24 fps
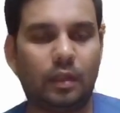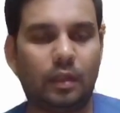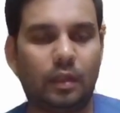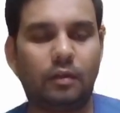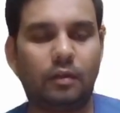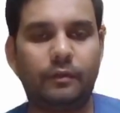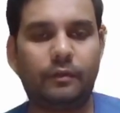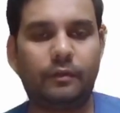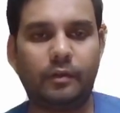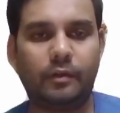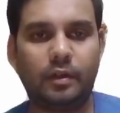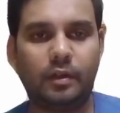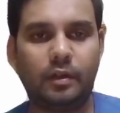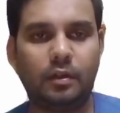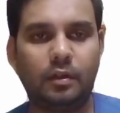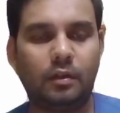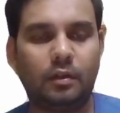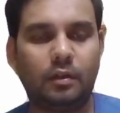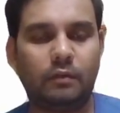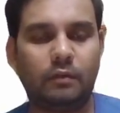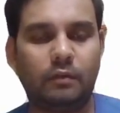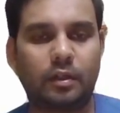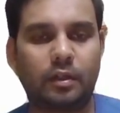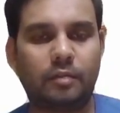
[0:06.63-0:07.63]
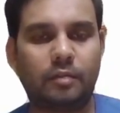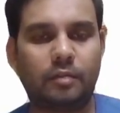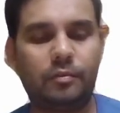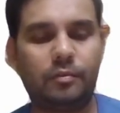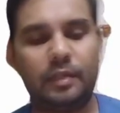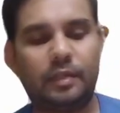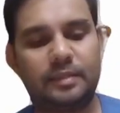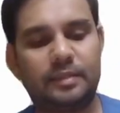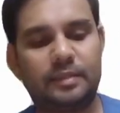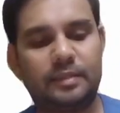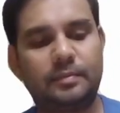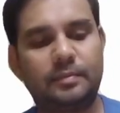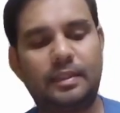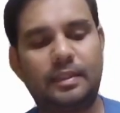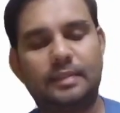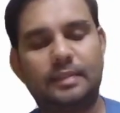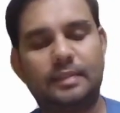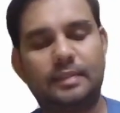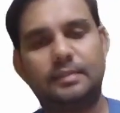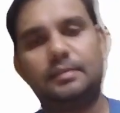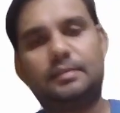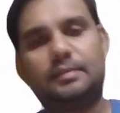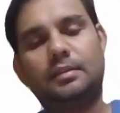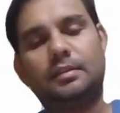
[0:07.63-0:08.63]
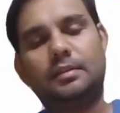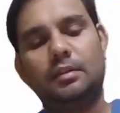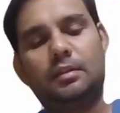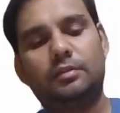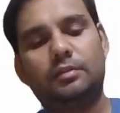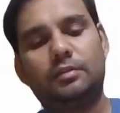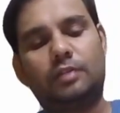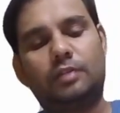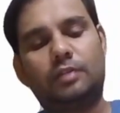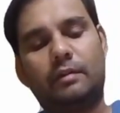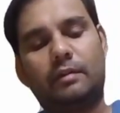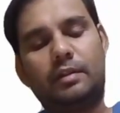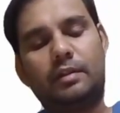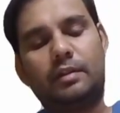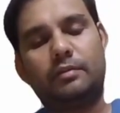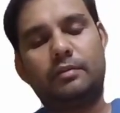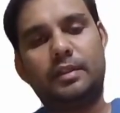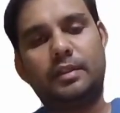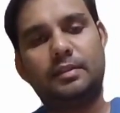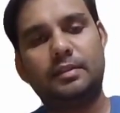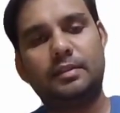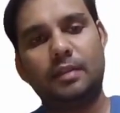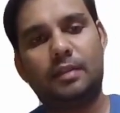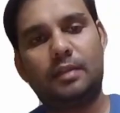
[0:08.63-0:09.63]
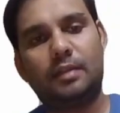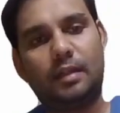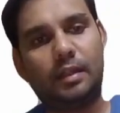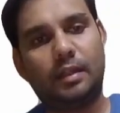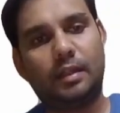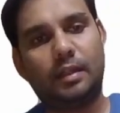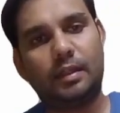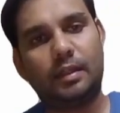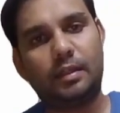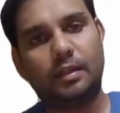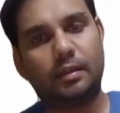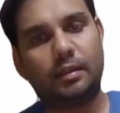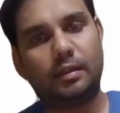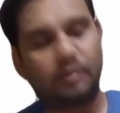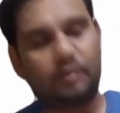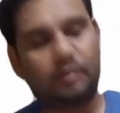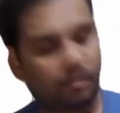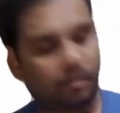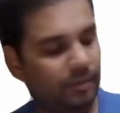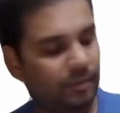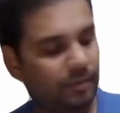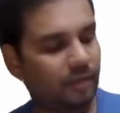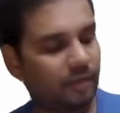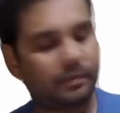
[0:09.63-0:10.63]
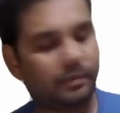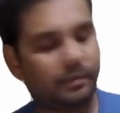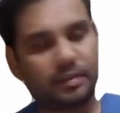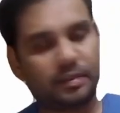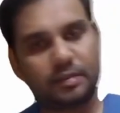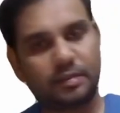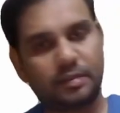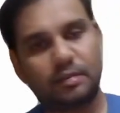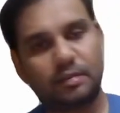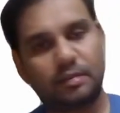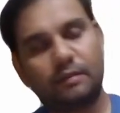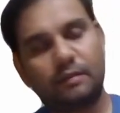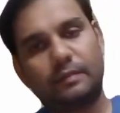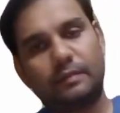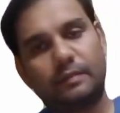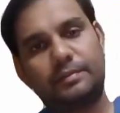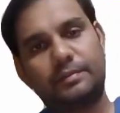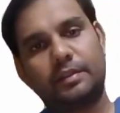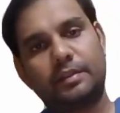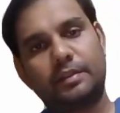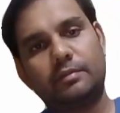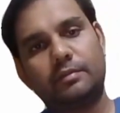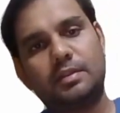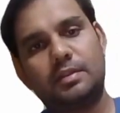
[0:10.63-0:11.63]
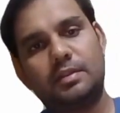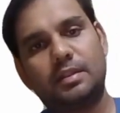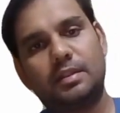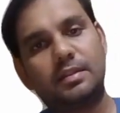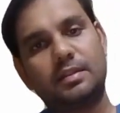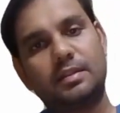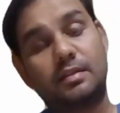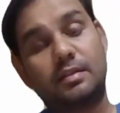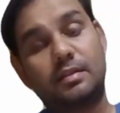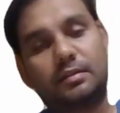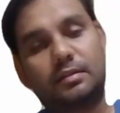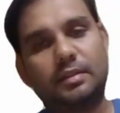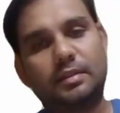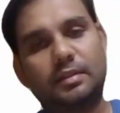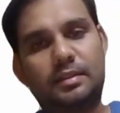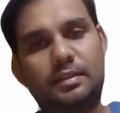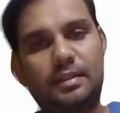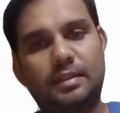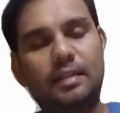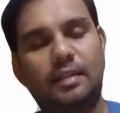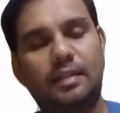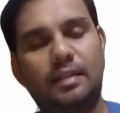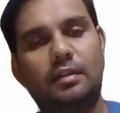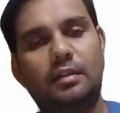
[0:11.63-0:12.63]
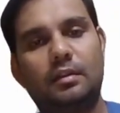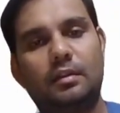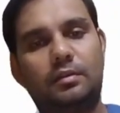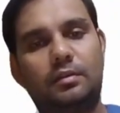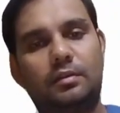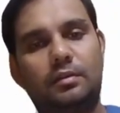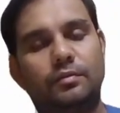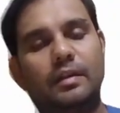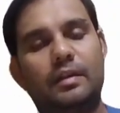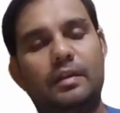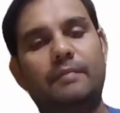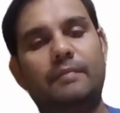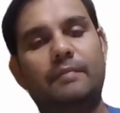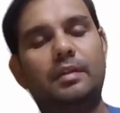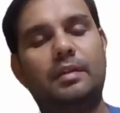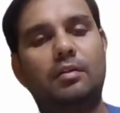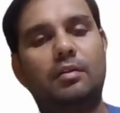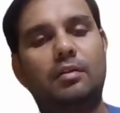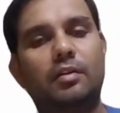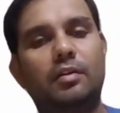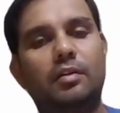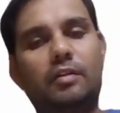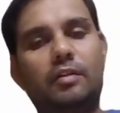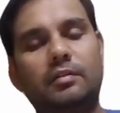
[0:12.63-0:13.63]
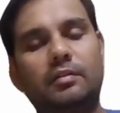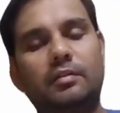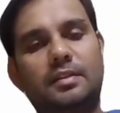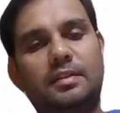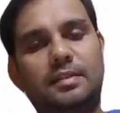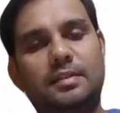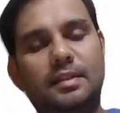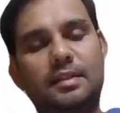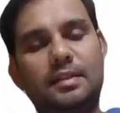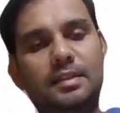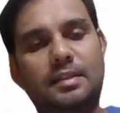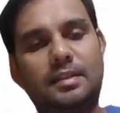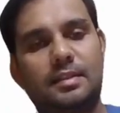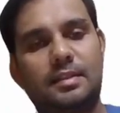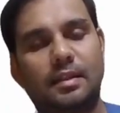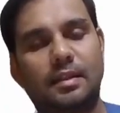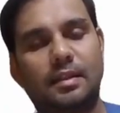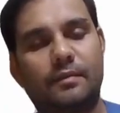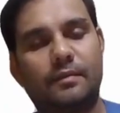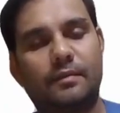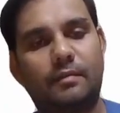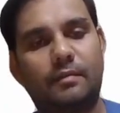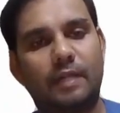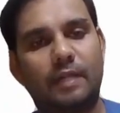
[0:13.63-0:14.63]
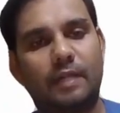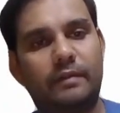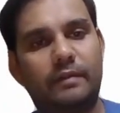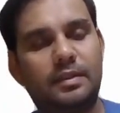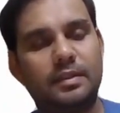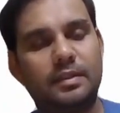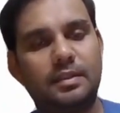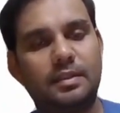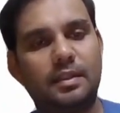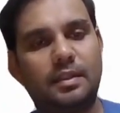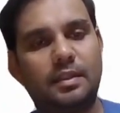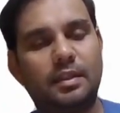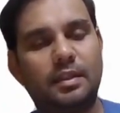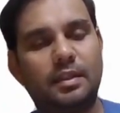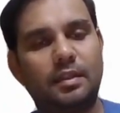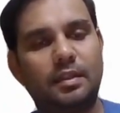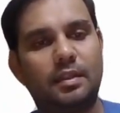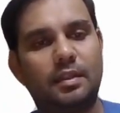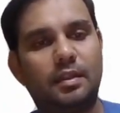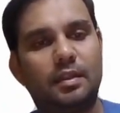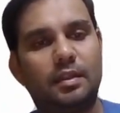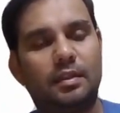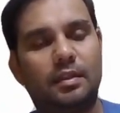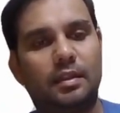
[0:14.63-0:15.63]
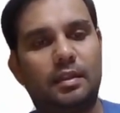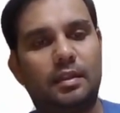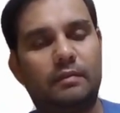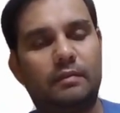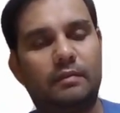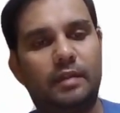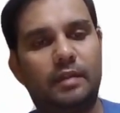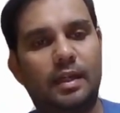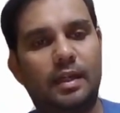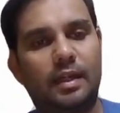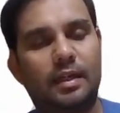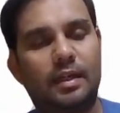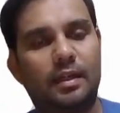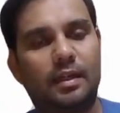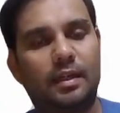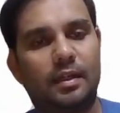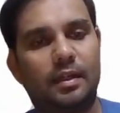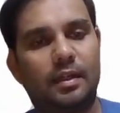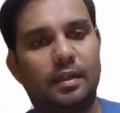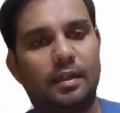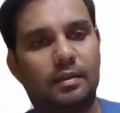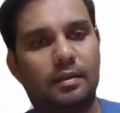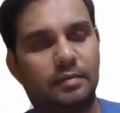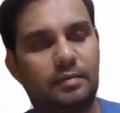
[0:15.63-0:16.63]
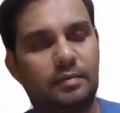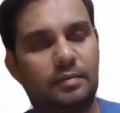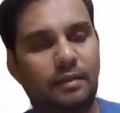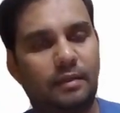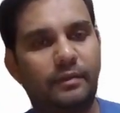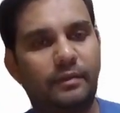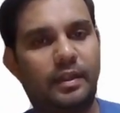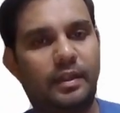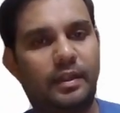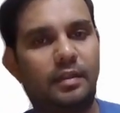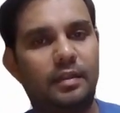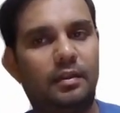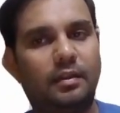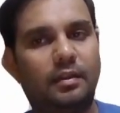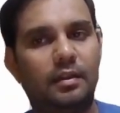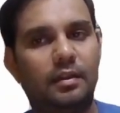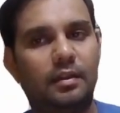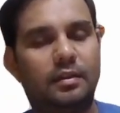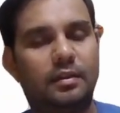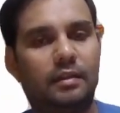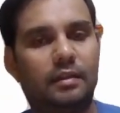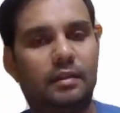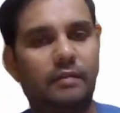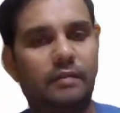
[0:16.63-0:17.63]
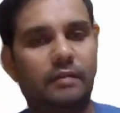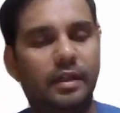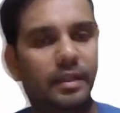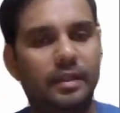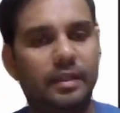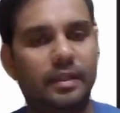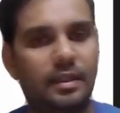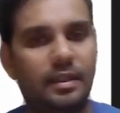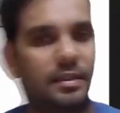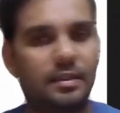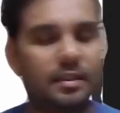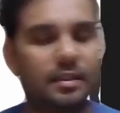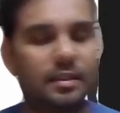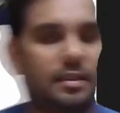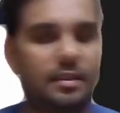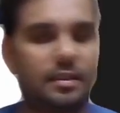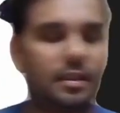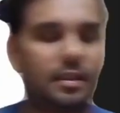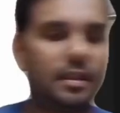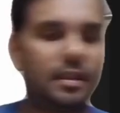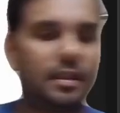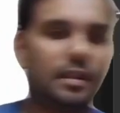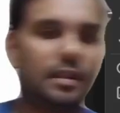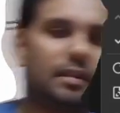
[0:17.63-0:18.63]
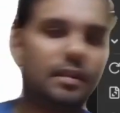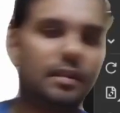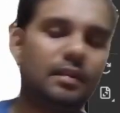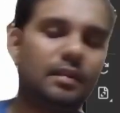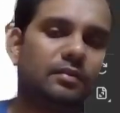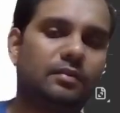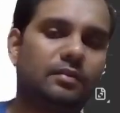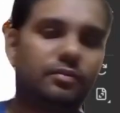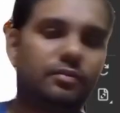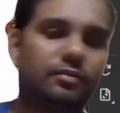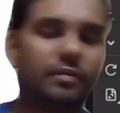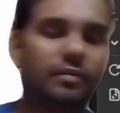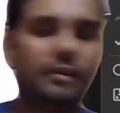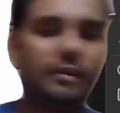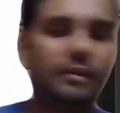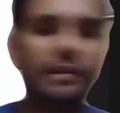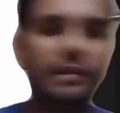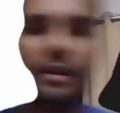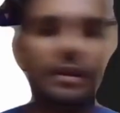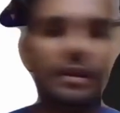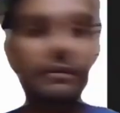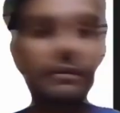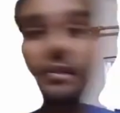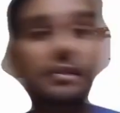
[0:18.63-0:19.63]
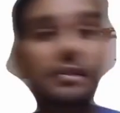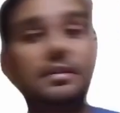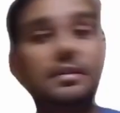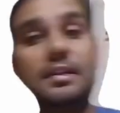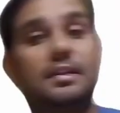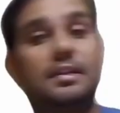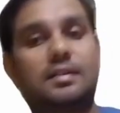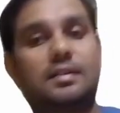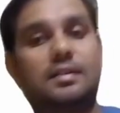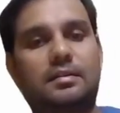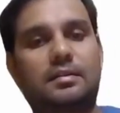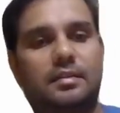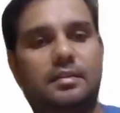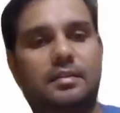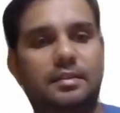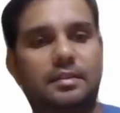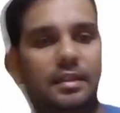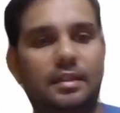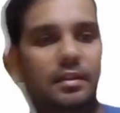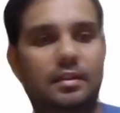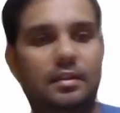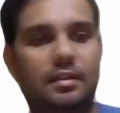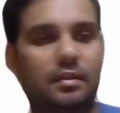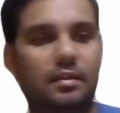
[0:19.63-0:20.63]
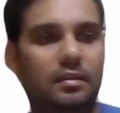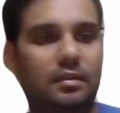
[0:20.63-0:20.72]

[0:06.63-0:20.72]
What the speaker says: Everyone, welcome to Ask Me classes. So our today's topic of discussion of MCQ is steel structure design. So we have been continuing this series from highway engineering, then we had surveying, then we had irrigation engineering. So today we are having steel structure design.